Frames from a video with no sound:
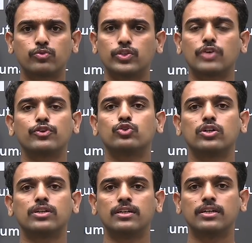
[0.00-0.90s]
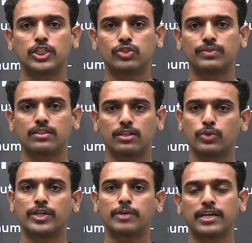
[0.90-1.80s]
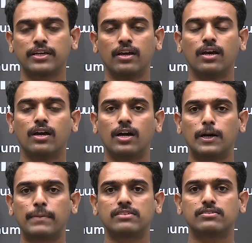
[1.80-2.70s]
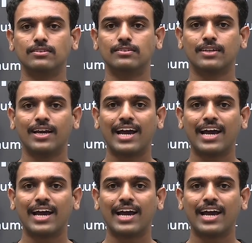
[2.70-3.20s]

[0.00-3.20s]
which I was not in touch with during my masters.